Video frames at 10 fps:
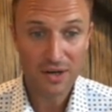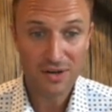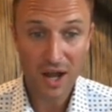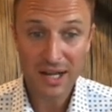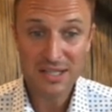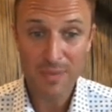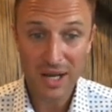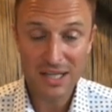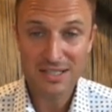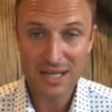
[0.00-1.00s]
not as
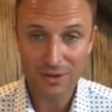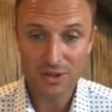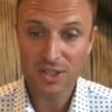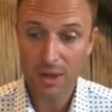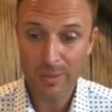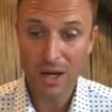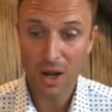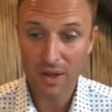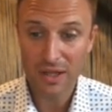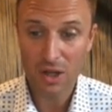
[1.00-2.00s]
many sellers coming
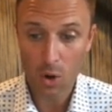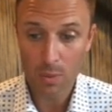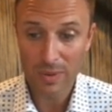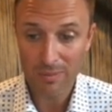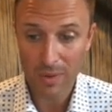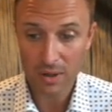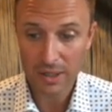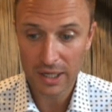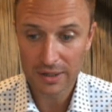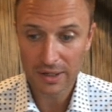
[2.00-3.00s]
on the open
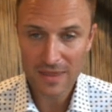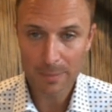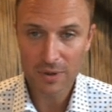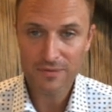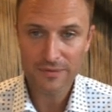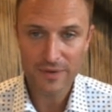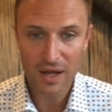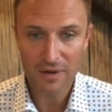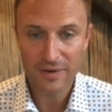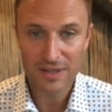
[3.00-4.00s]
market number
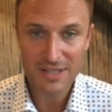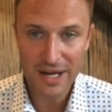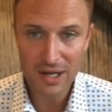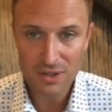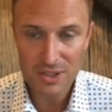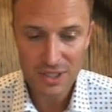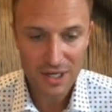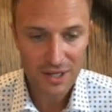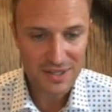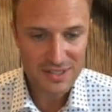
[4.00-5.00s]
of sales
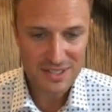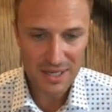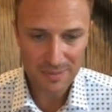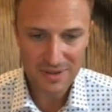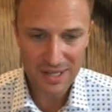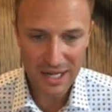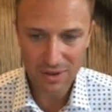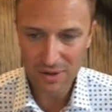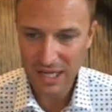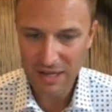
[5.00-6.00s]
this is something that I
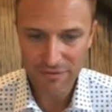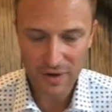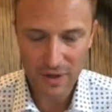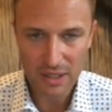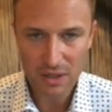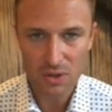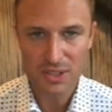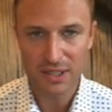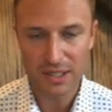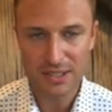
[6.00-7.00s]
look at fairly
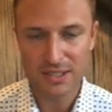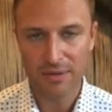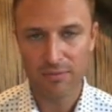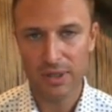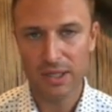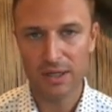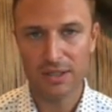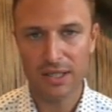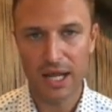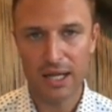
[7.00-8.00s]
closely because it's a really
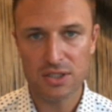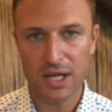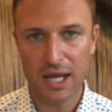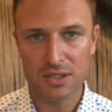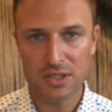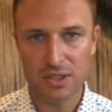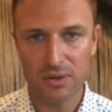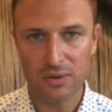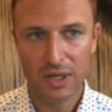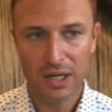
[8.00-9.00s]
good gauge as
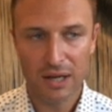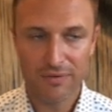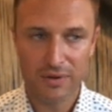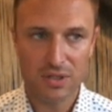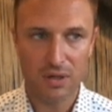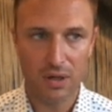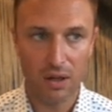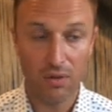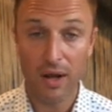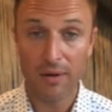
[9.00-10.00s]
to if there's a, a
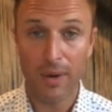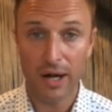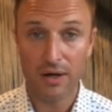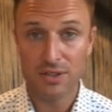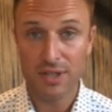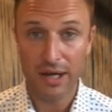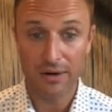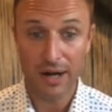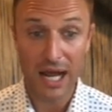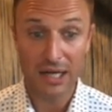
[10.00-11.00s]
lot of buyers that
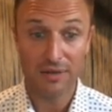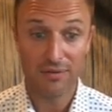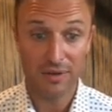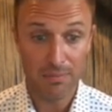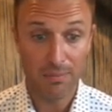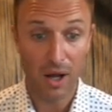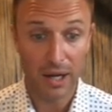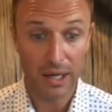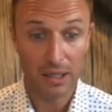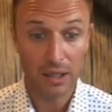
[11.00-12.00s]
are actively
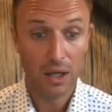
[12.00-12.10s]
buying